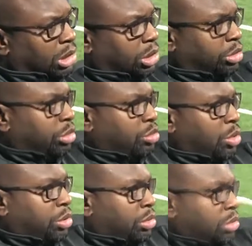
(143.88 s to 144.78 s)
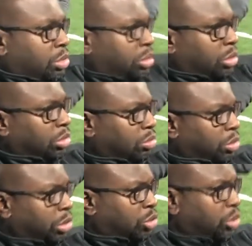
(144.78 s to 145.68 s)
Continue to work
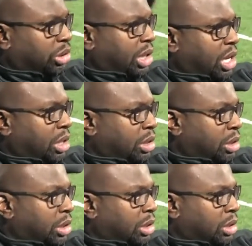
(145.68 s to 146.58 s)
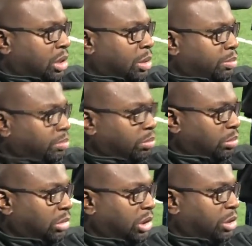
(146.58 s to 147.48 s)
towards that, and
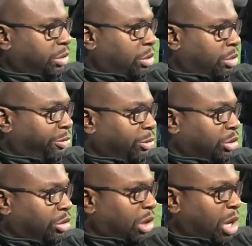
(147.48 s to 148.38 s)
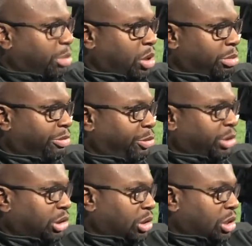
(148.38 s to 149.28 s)
seeing that, you know, the fruits of your labor come to
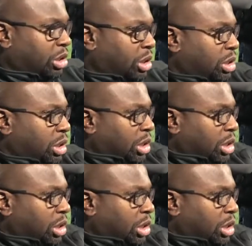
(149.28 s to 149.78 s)
fruition, and